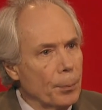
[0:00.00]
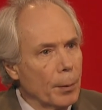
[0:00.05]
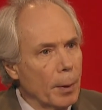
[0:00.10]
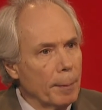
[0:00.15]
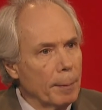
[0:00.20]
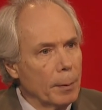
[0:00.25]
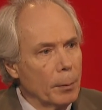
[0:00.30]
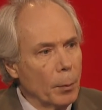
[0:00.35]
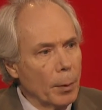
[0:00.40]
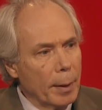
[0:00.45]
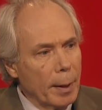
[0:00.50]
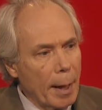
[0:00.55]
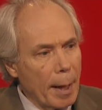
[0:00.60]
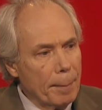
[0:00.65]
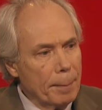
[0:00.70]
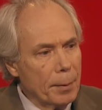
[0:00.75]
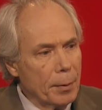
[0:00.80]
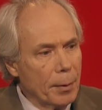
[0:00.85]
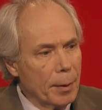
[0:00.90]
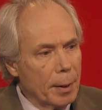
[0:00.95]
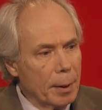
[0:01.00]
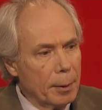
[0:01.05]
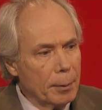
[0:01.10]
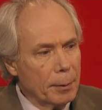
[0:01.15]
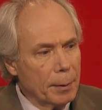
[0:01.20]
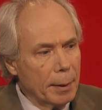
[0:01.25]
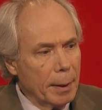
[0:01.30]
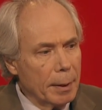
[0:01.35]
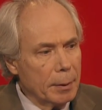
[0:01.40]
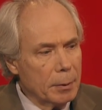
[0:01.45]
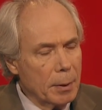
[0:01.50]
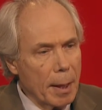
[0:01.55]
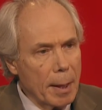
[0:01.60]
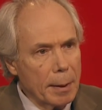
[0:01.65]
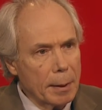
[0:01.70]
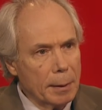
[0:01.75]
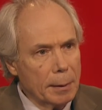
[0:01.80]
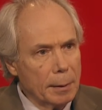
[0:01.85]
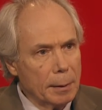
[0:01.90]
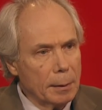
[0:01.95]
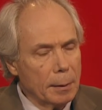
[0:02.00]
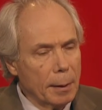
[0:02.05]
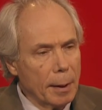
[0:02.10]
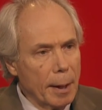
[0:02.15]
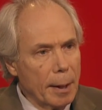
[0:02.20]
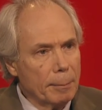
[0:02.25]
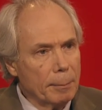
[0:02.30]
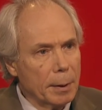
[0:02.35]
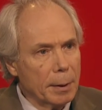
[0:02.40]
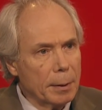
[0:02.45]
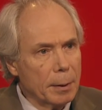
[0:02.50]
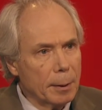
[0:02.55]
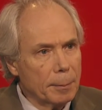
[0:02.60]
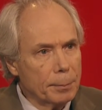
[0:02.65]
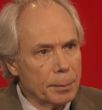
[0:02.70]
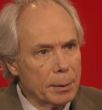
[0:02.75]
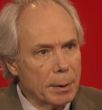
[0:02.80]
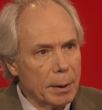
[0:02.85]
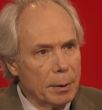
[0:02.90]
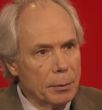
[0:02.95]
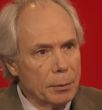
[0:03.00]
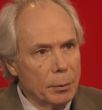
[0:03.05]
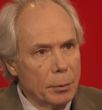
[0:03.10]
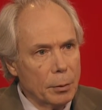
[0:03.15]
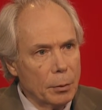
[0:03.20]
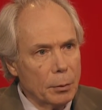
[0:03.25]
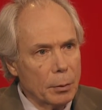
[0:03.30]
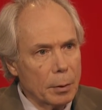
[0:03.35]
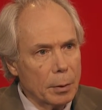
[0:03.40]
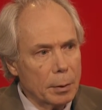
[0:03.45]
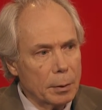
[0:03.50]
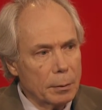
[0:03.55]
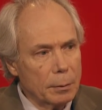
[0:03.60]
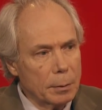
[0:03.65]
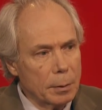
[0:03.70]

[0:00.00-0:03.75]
I mean, what happened there in that tiny little hamlet upstate New York